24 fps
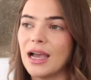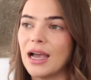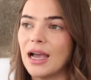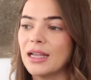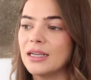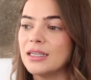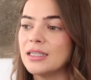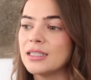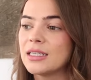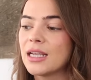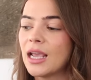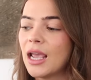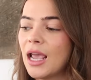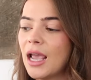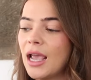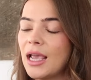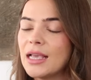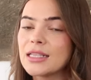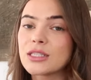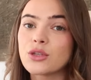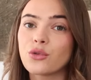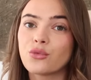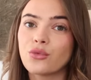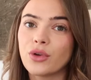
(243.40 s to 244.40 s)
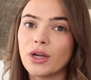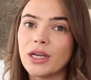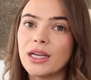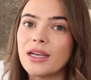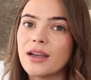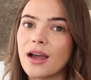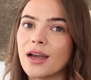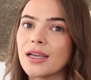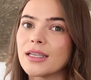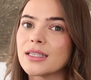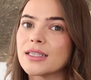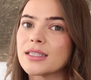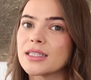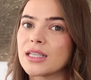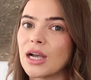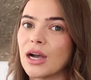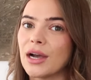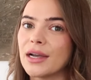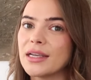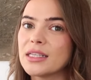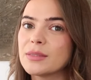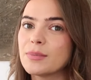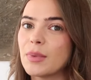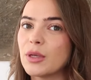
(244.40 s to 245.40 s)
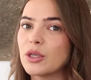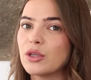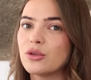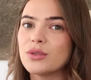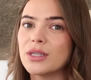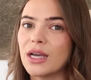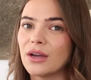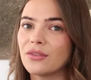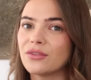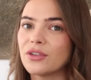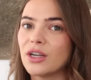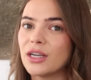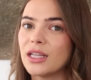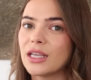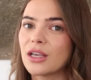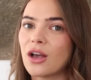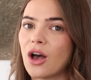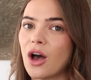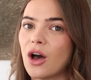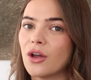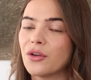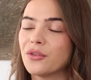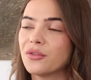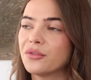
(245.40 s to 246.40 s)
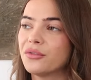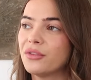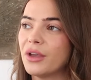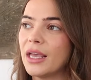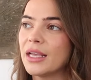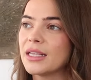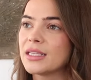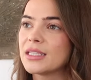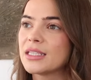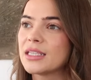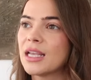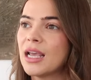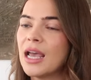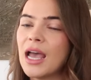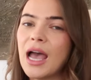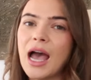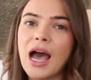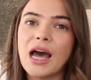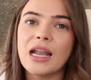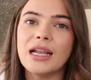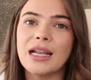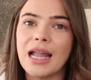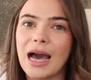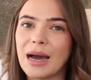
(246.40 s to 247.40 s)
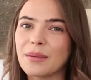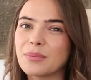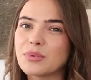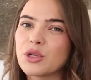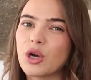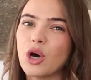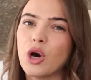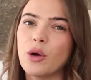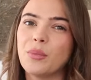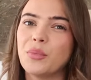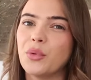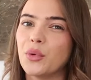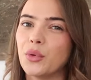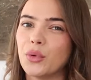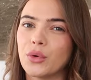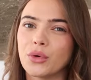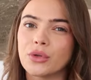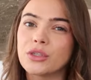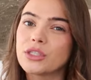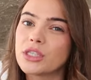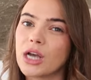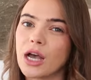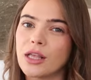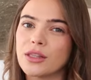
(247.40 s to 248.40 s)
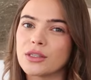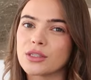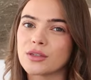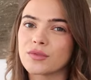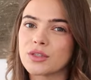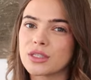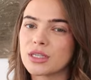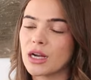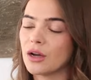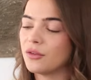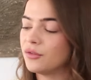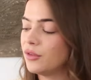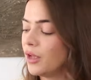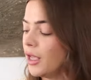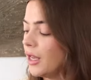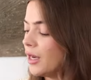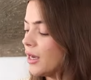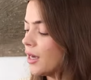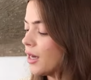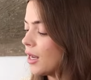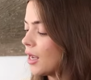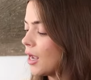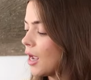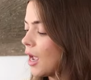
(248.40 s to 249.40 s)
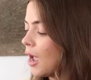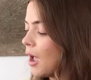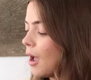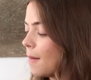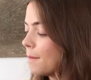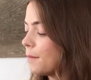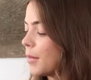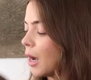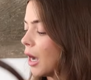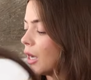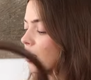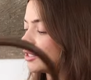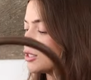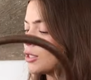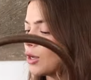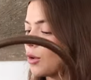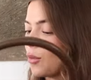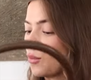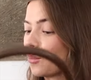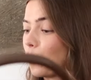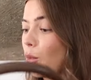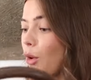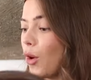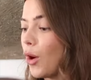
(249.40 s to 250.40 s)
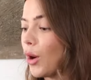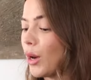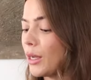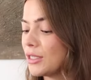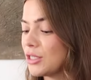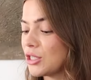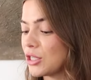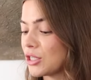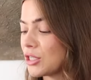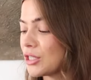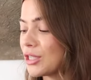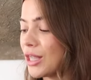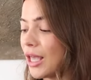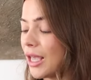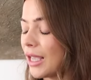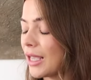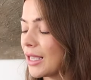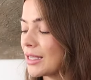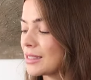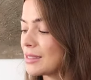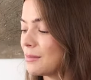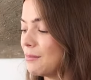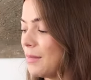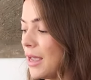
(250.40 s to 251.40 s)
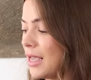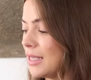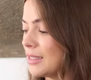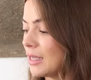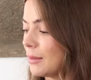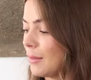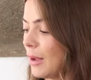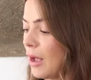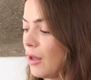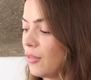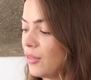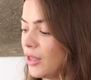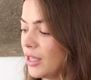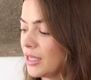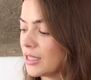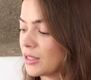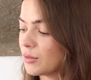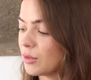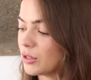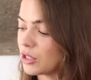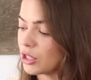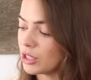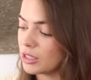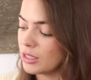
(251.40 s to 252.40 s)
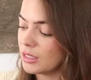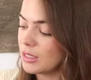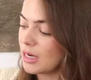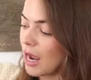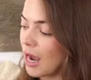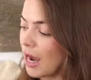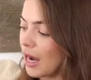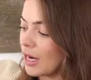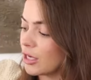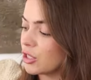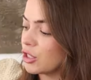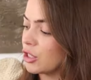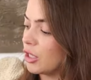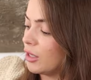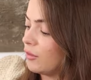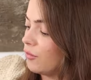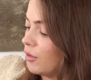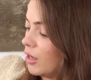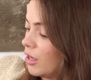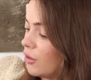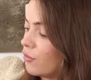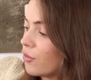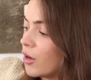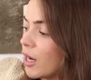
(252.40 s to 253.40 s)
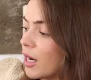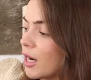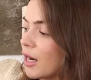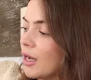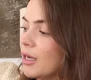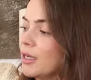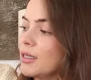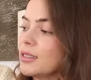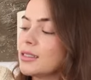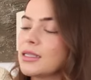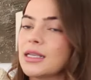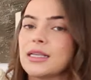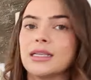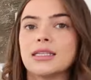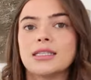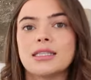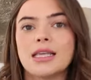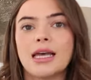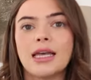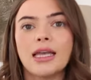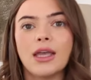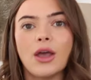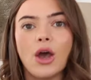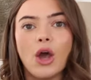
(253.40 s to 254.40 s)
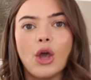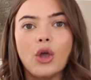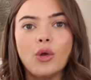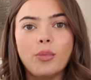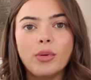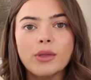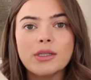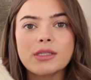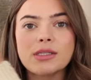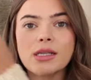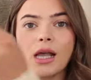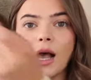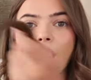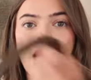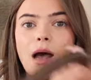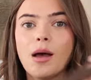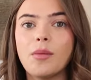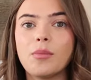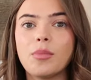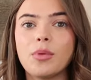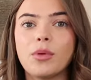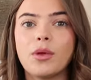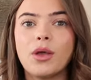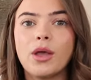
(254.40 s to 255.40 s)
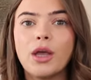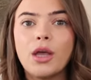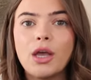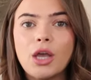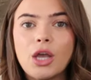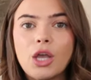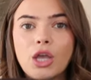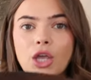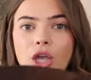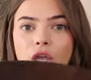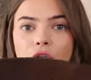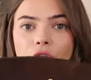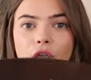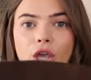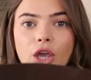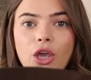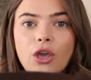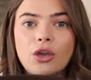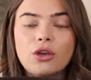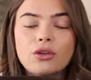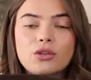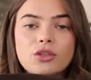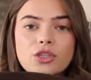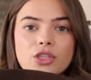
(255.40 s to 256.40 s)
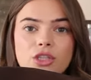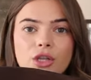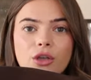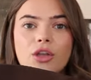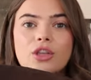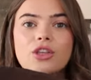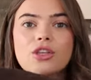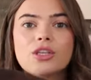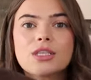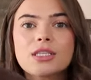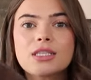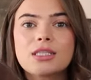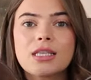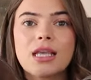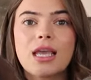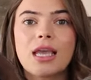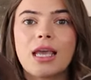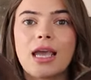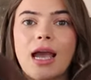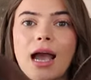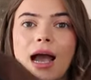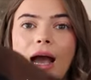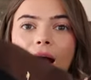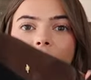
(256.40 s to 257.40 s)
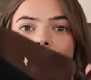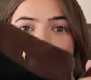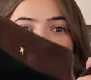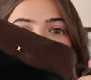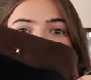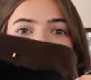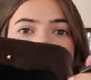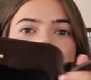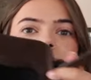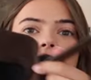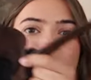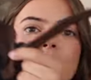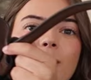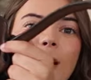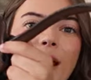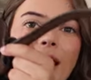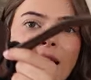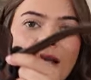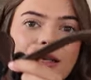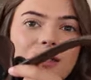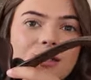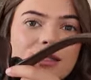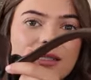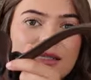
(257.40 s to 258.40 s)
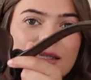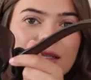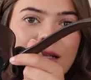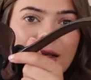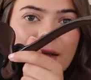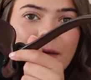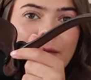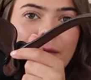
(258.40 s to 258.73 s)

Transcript: and it's a really nice size, but you definitely can't fit a laptop or tons of stuff in. But what I just think is amazing about this, which I didn't actually really realize, is that it opens up huge. So can you see how much space